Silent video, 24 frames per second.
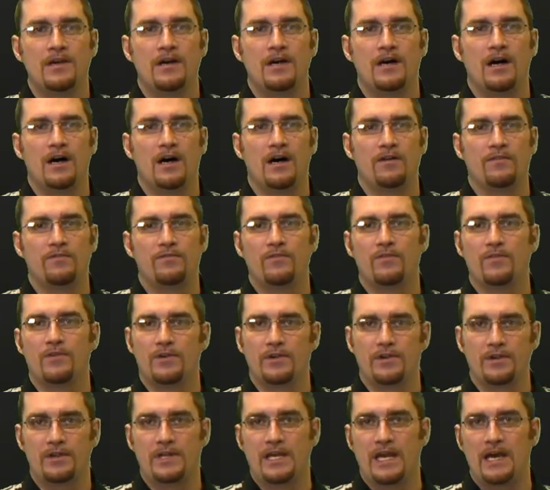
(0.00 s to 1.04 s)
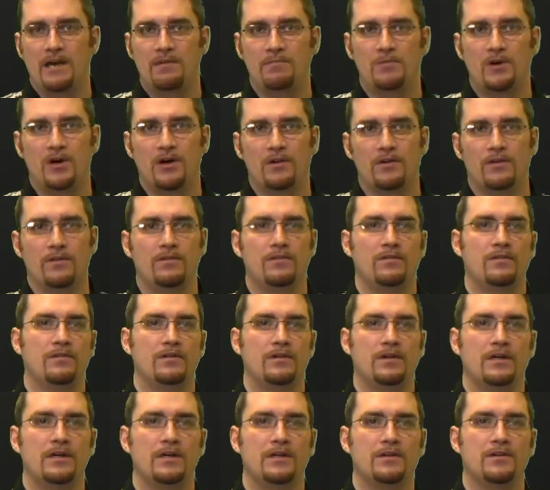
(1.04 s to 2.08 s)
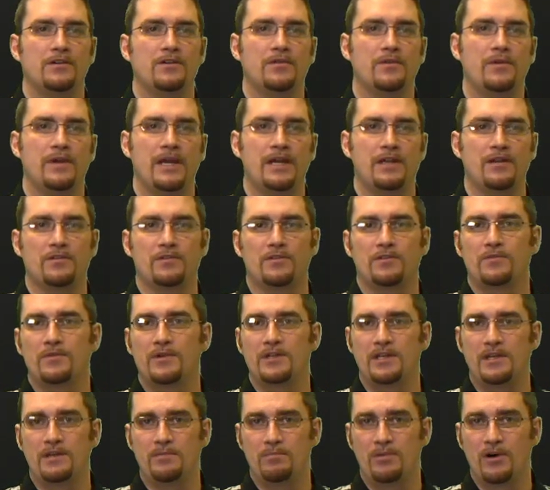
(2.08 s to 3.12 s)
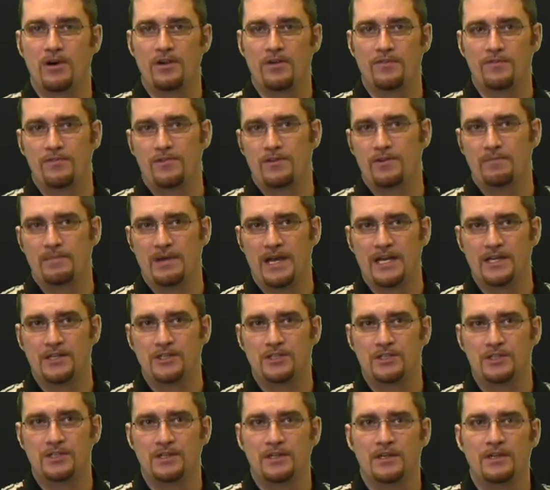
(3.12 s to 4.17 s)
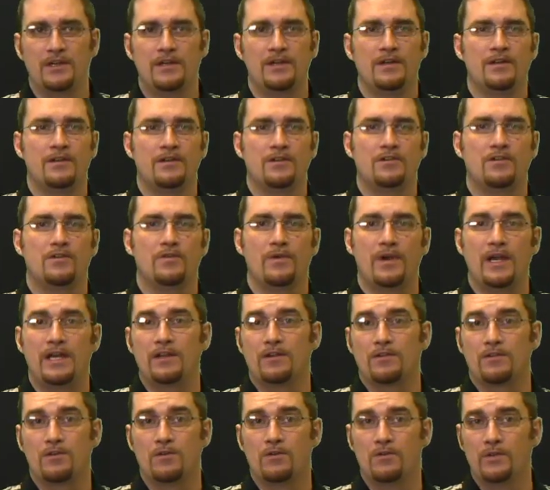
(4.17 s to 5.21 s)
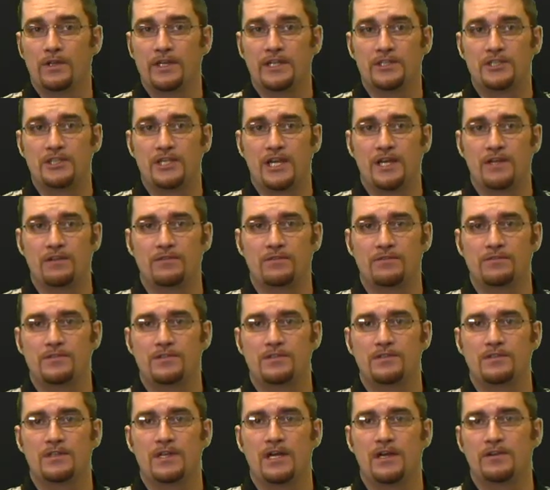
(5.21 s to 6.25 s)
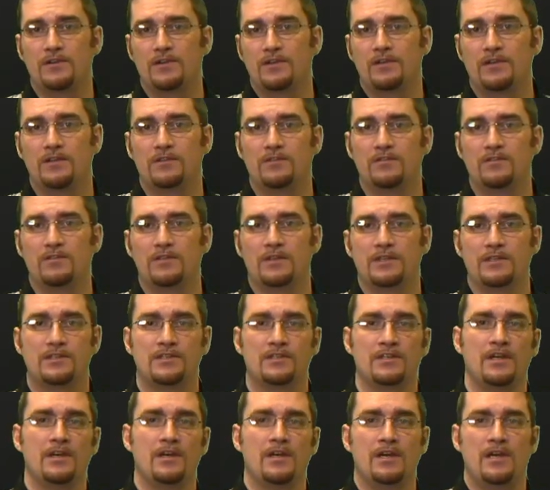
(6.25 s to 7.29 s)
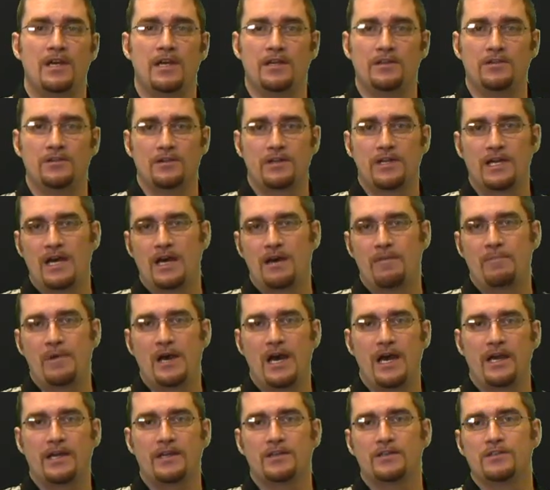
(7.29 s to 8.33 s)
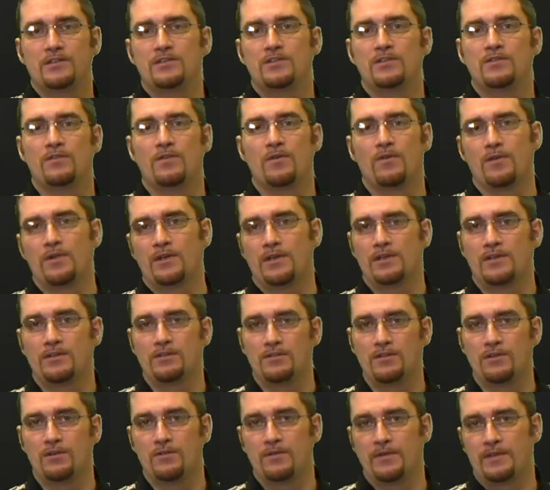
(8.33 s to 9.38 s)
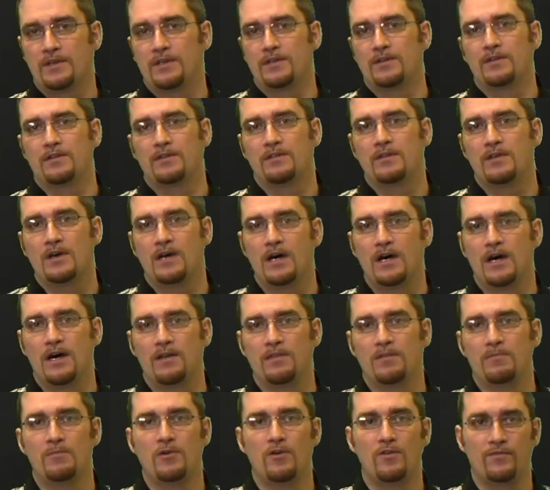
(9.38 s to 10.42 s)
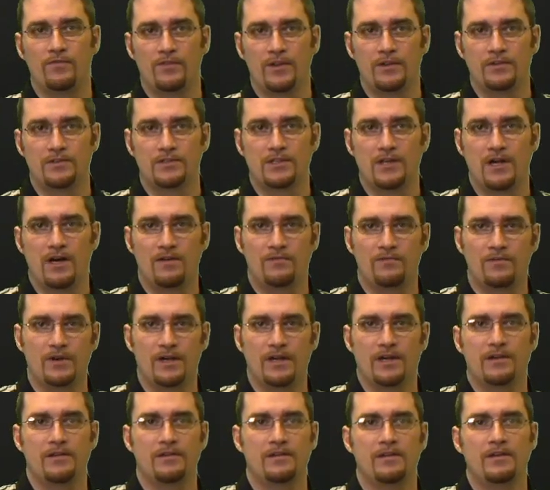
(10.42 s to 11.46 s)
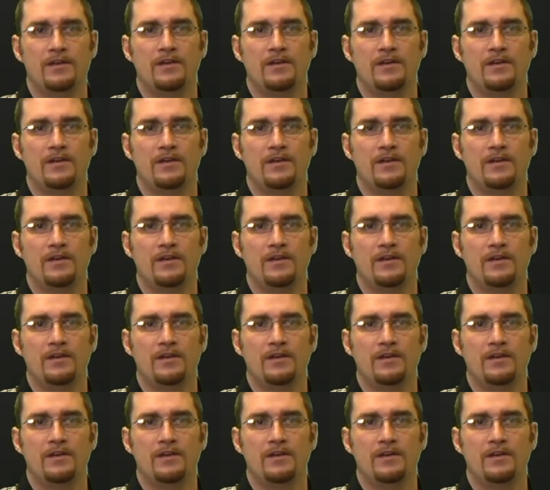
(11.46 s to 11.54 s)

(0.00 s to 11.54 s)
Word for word: uh, for your CAD model, create your 3D part for your mesh, create your cooling channels. Now you can do this in your CAD package or you can do it within uh, the MoldFlow software.